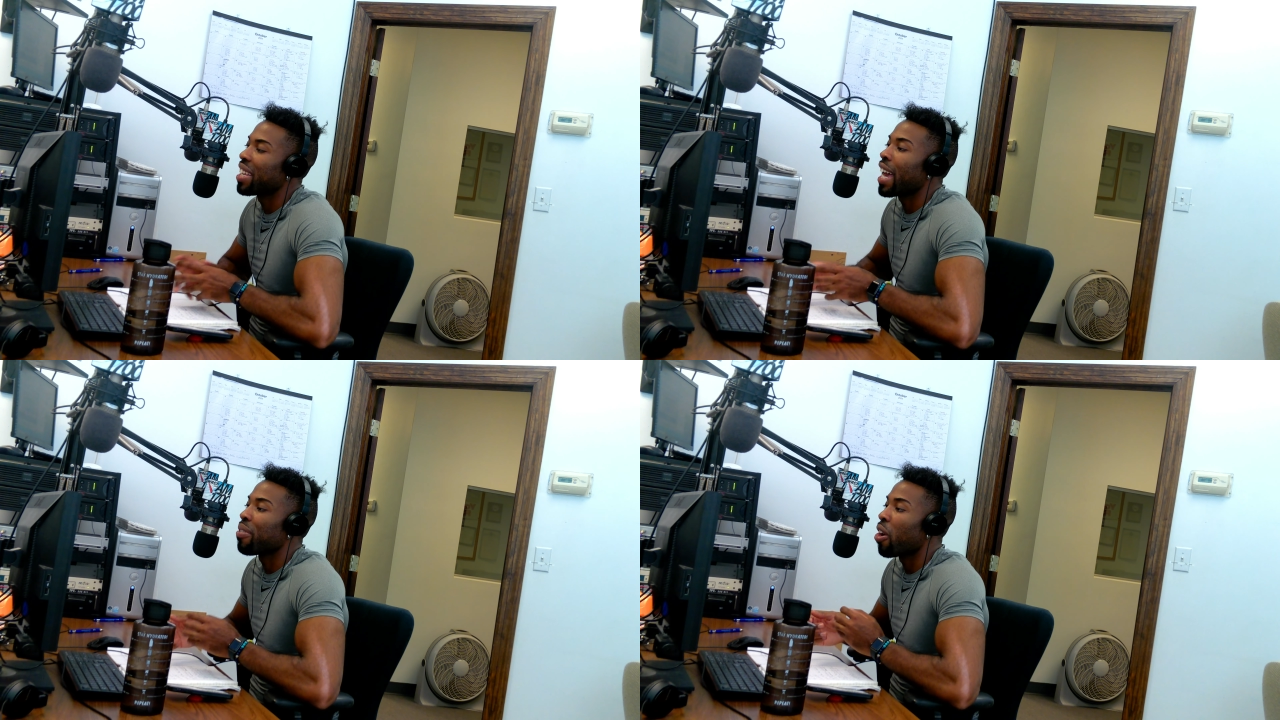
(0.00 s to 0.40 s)
Now
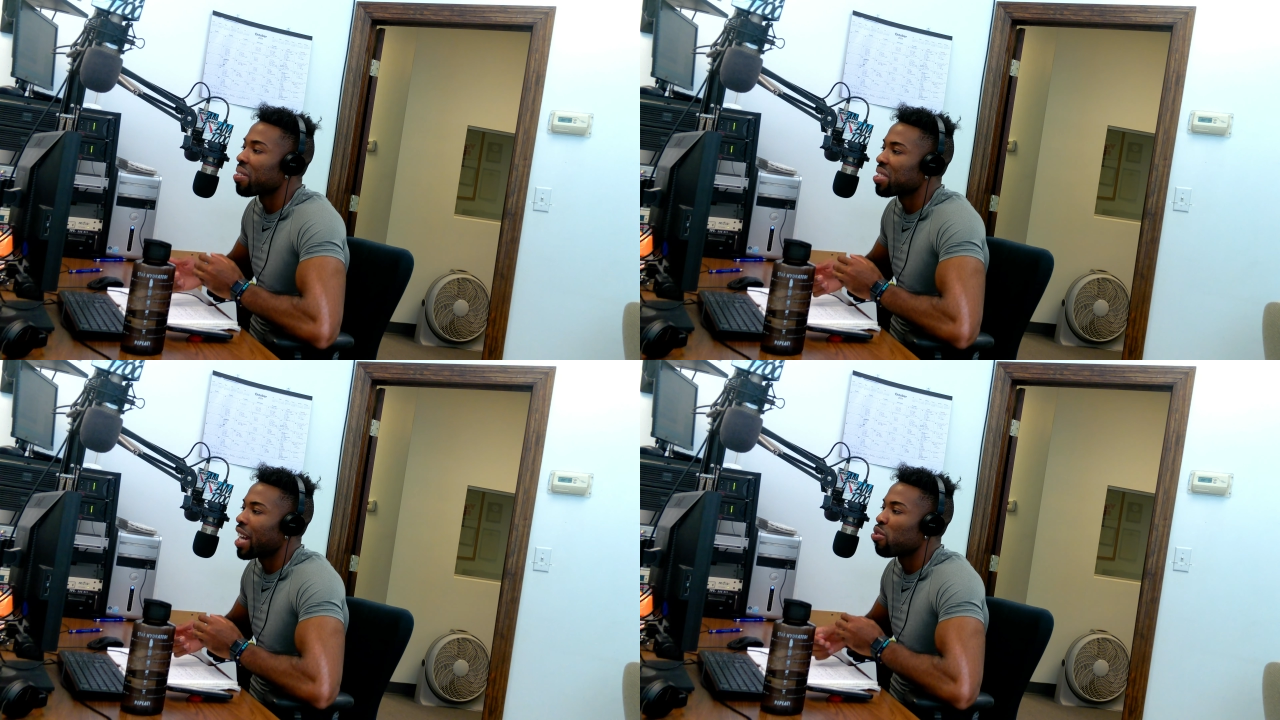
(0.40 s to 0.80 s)
they have
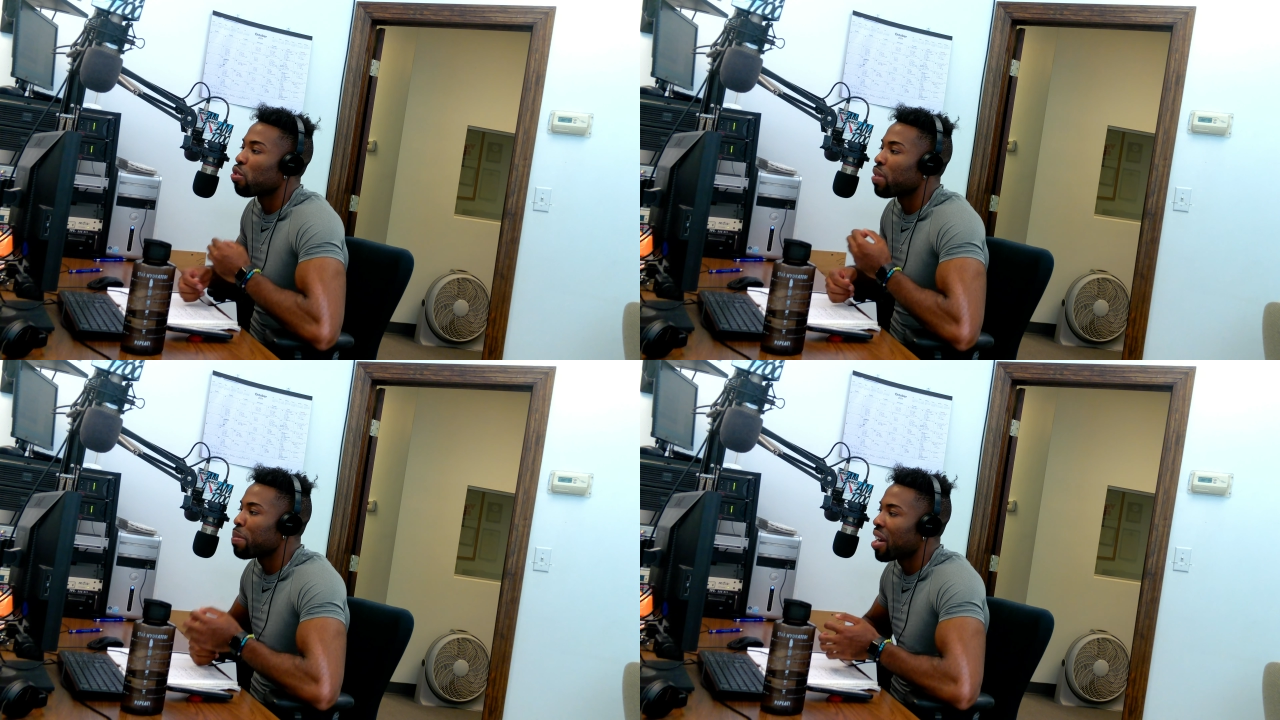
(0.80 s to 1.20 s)
Hartenstein,
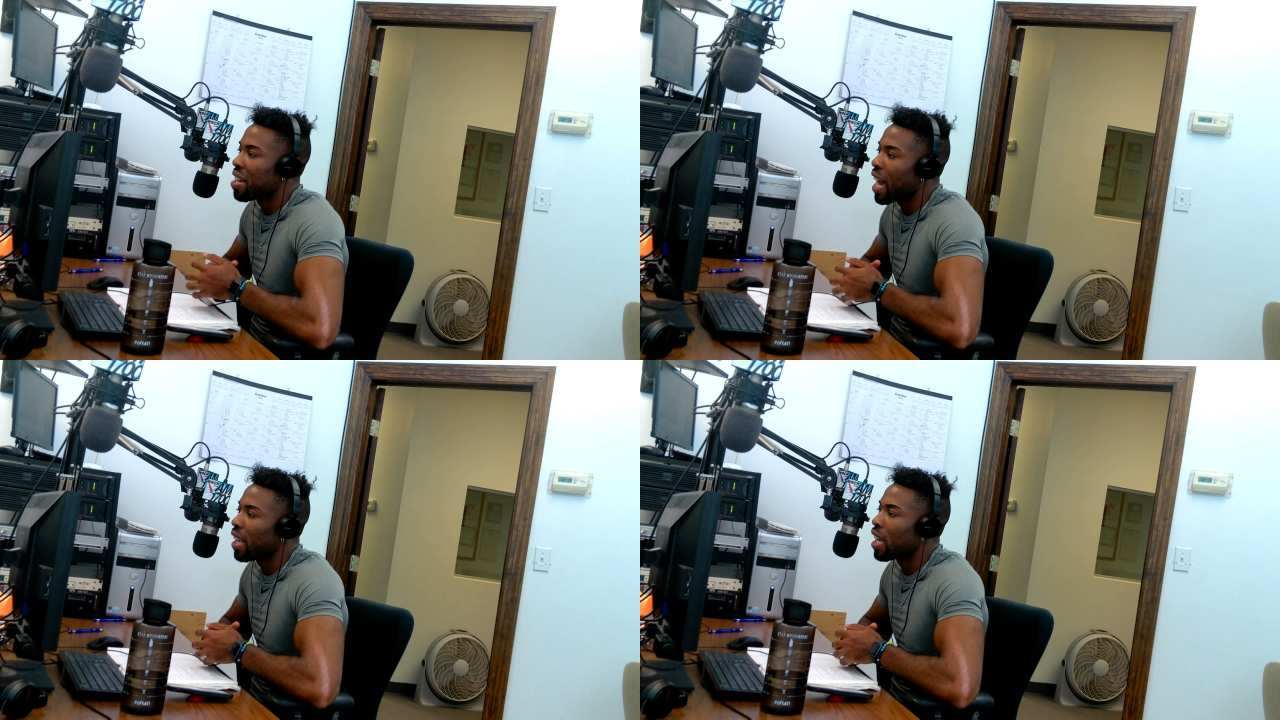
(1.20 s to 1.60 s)
who can
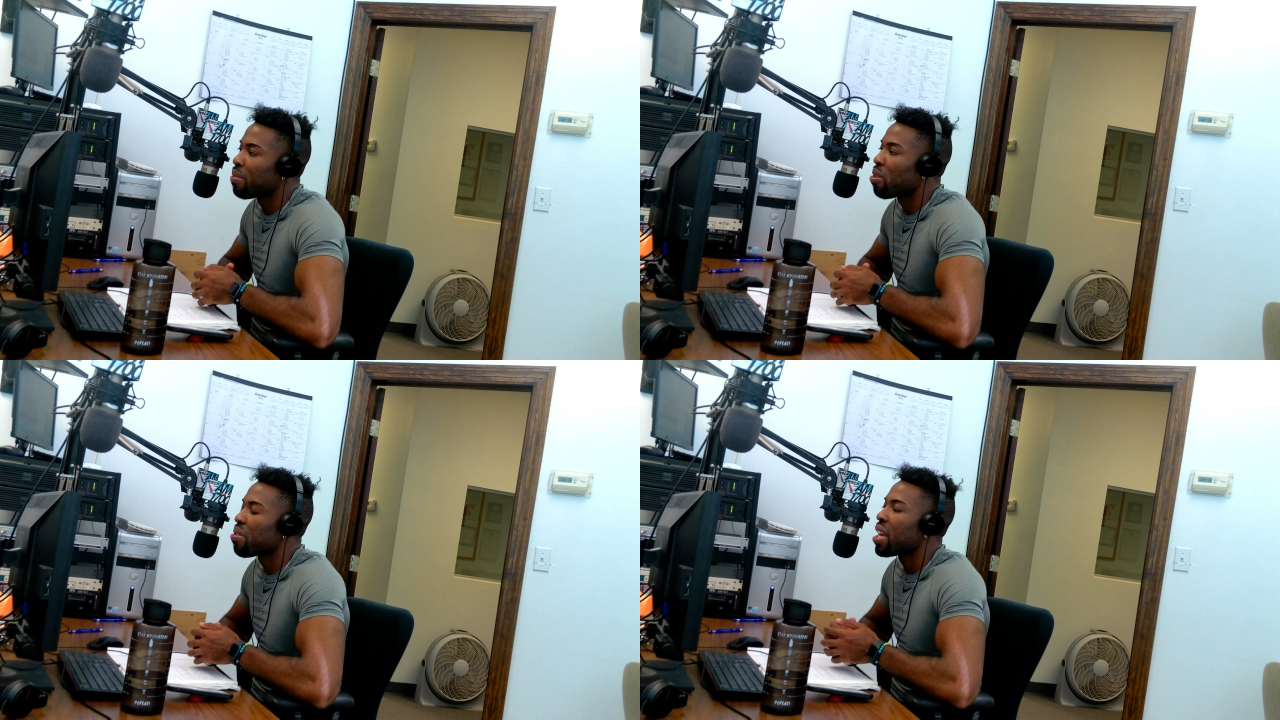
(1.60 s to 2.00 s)
rebound at a high
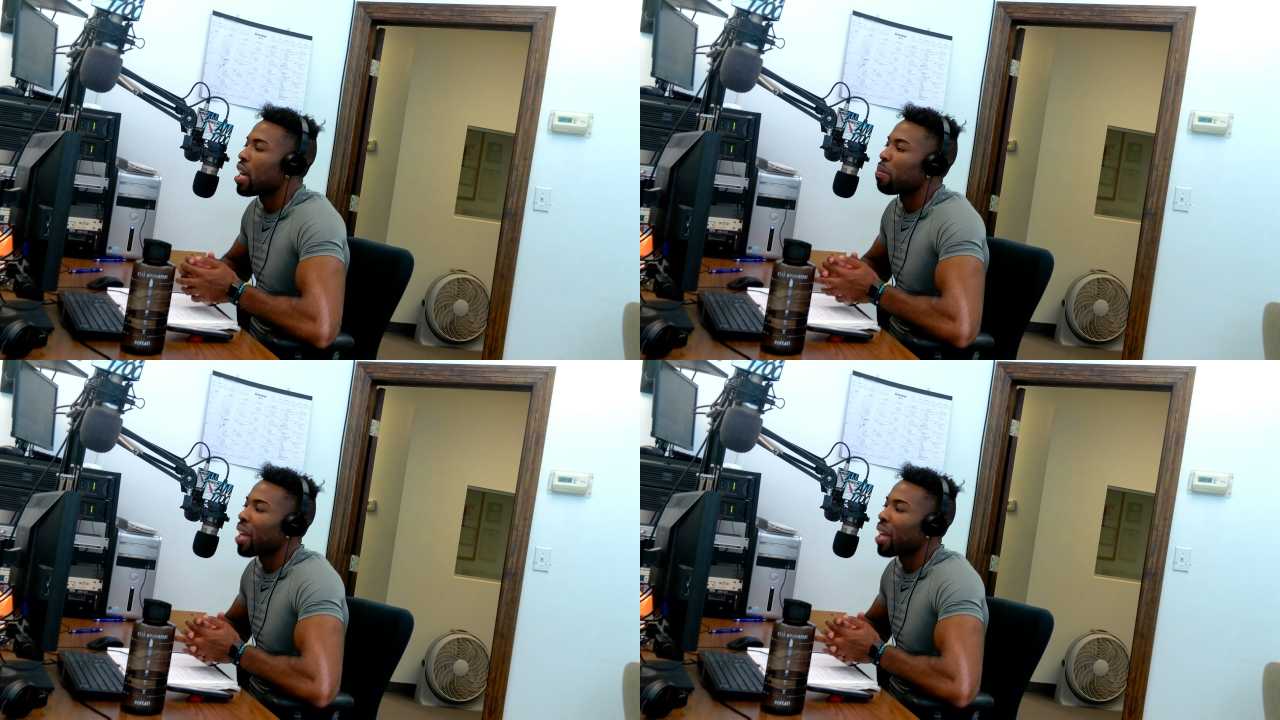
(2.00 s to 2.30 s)
level,